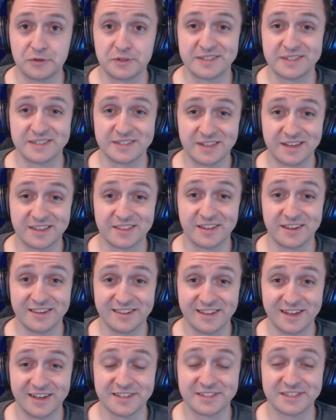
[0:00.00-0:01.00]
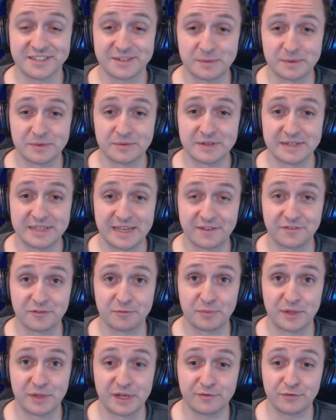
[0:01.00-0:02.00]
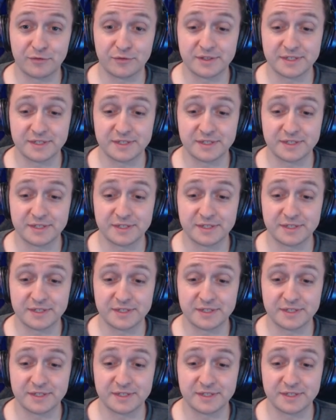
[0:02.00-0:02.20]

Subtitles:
This is like the last thing we really have to play for